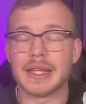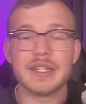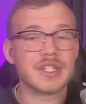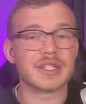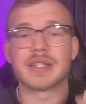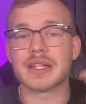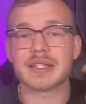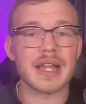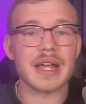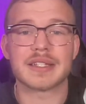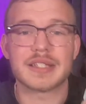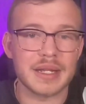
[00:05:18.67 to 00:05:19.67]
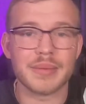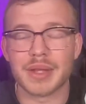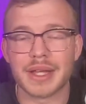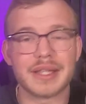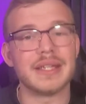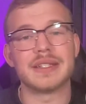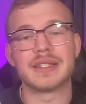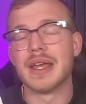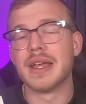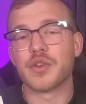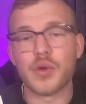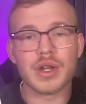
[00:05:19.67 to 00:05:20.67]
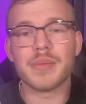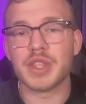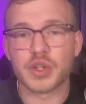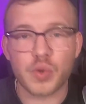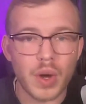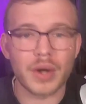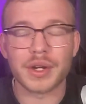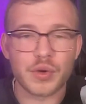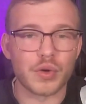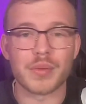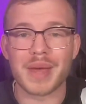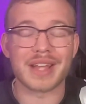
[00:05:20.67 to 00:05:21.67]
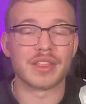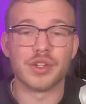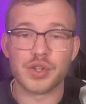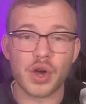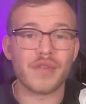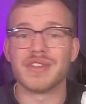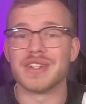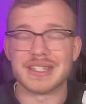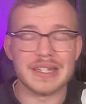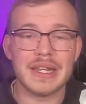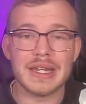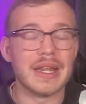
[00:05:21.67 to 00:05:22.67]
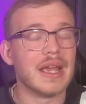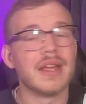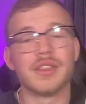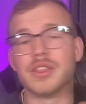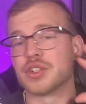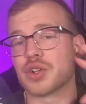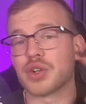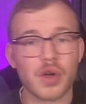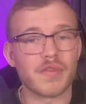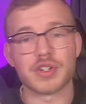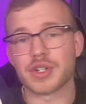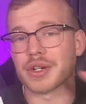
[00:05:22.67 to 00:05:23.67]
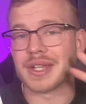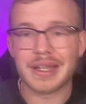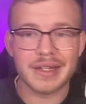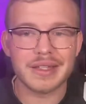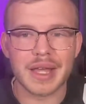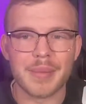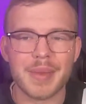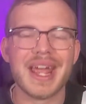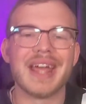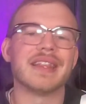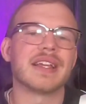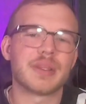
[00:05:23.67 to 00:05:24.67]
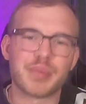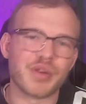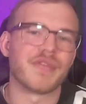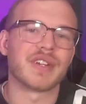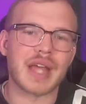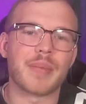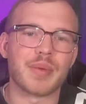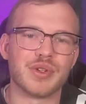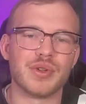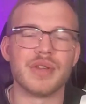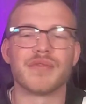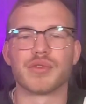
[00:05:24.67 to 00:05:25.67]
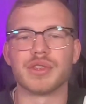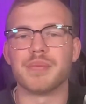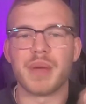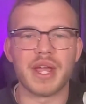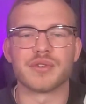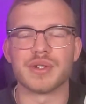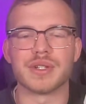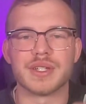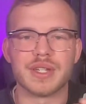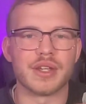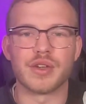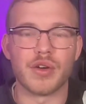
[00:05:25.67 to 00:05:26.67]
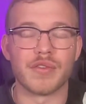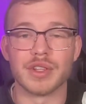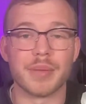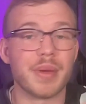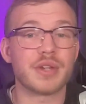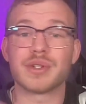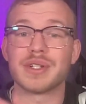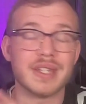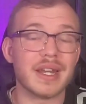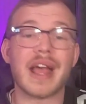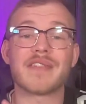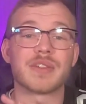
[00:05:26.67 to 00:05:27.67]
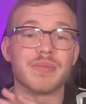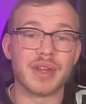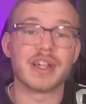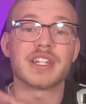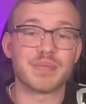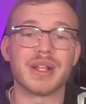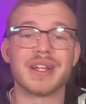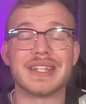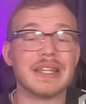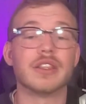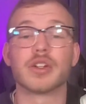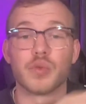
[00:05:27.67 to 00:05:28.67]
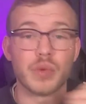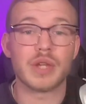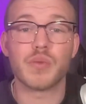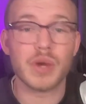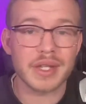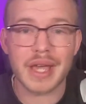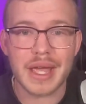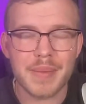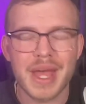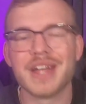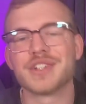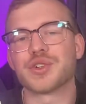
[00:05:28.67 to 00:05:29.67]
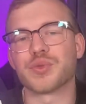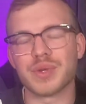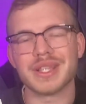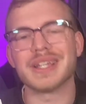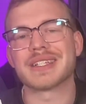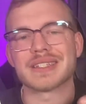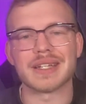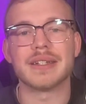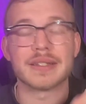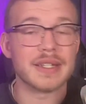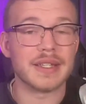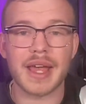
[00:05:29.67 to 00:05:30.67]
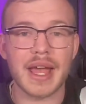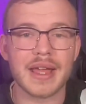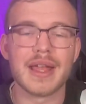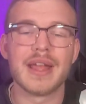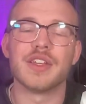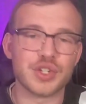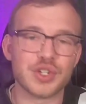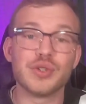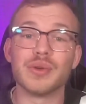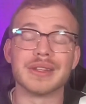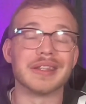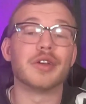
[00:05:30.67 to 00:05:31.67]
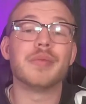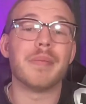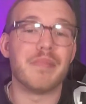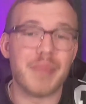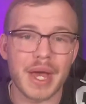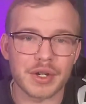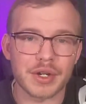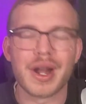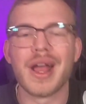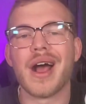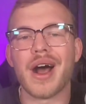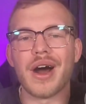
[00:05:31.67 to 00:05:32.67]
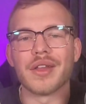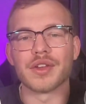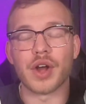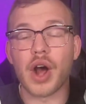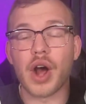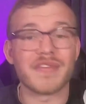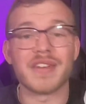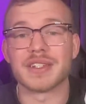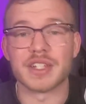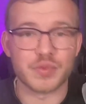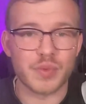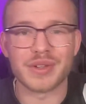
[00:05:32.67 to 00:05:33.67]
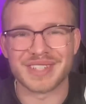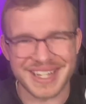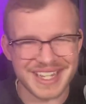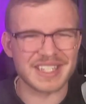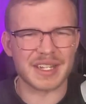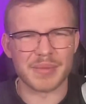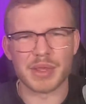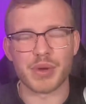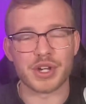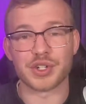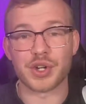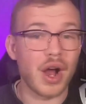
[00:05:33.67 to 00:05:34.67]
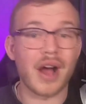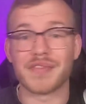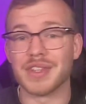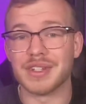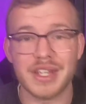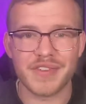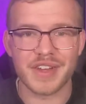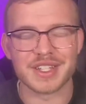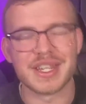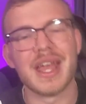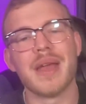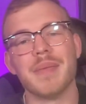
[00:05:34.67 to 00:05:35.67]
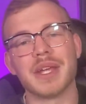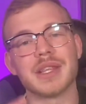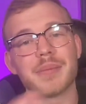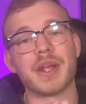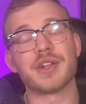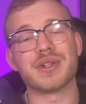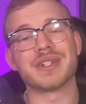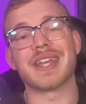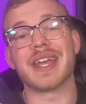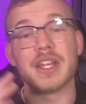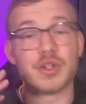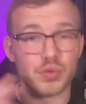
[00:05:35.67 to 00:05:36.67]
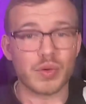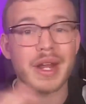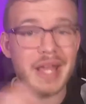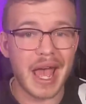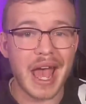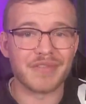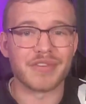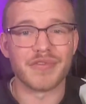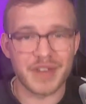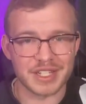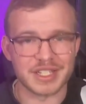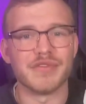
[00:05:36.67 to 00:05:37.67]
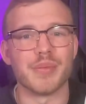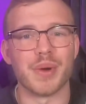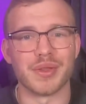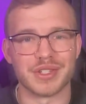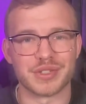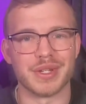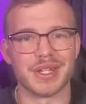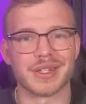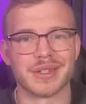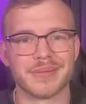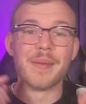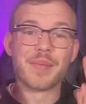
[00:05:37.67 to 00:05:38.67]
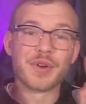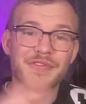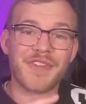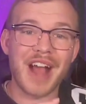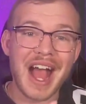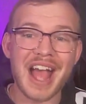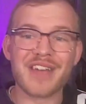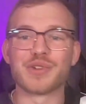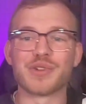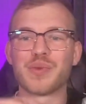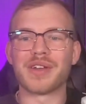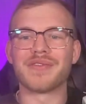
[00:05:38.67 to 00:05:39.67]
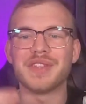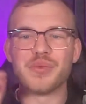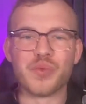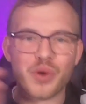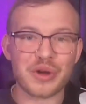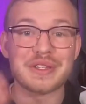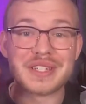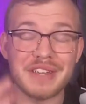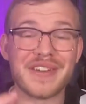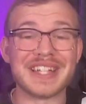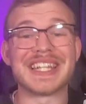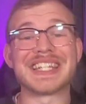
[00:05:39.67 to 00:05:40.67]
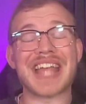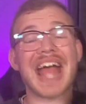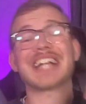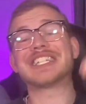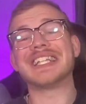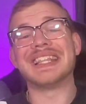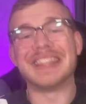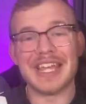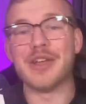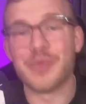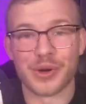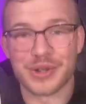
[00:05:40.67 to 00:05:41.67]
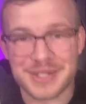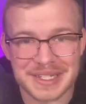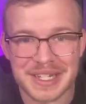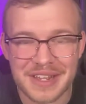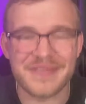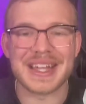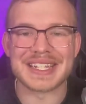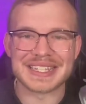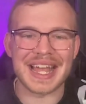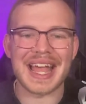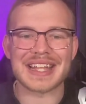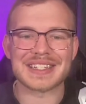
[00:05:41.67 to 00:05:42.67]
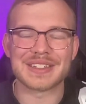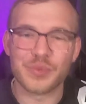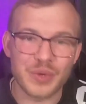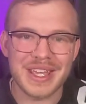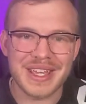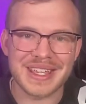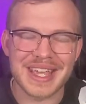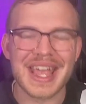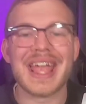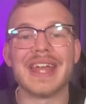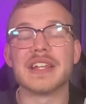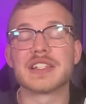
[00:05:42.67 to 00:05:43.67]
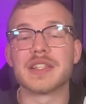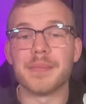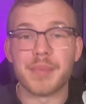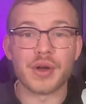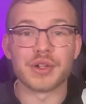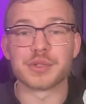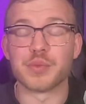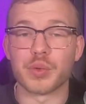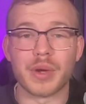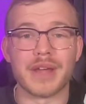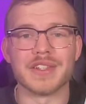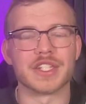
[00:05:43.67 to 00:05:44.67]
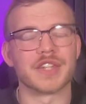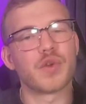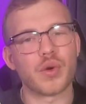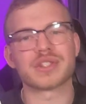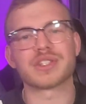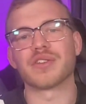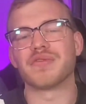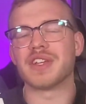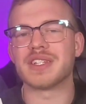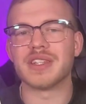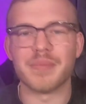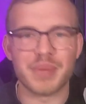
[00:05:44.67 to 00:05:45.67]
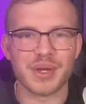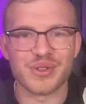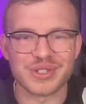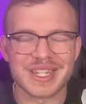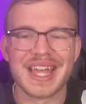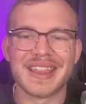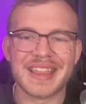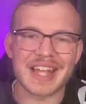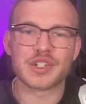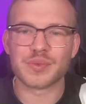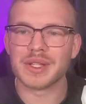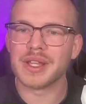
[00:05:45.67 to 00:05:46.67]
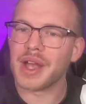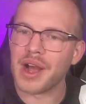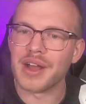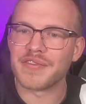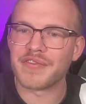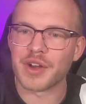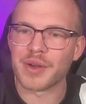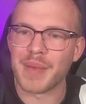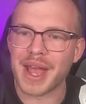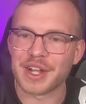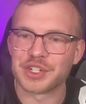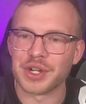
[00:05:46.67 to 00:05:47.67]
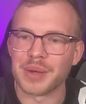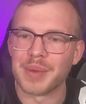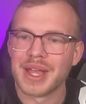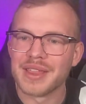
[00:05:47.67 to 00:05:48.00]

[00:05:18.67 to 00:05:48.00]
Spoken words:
He just does not seem like he's going to be the quality quarterback the Dolphins need. The turnovers are killing them, and that's the perfect opportunity for the Patriots to take over. And the Patriots did have some nice plays in their week 1 game, so really excited to see that. They should do a little bit better on their offense as well, taking some of the pressure off the defense, making the Patriots a great ad for fantasy football this week. Number 5 was one of the worst defenses, actually the worst defense last week, and it's the Baltimore Ravens. Of course, they're facing the Bills. That's a really unfair matchup.